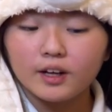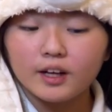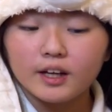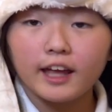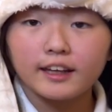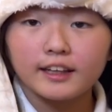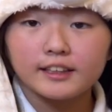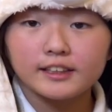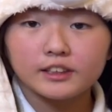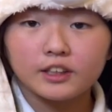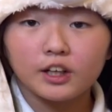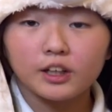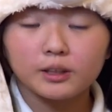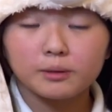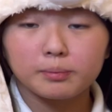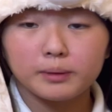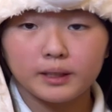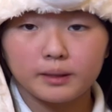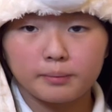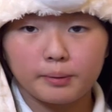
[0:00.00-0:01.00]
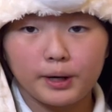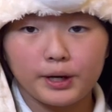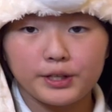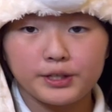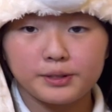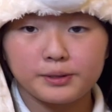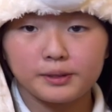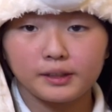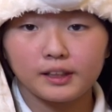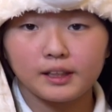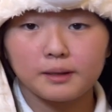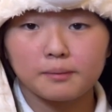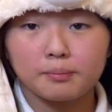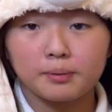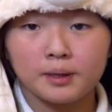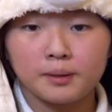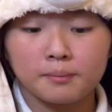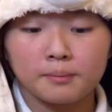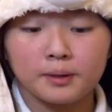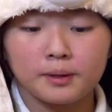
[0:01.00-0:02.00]
and it's called being partially
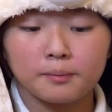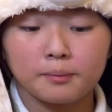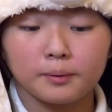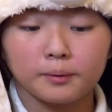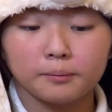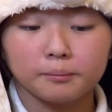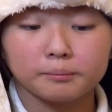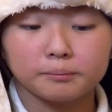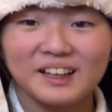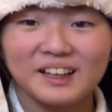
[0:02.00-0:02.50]
permeable.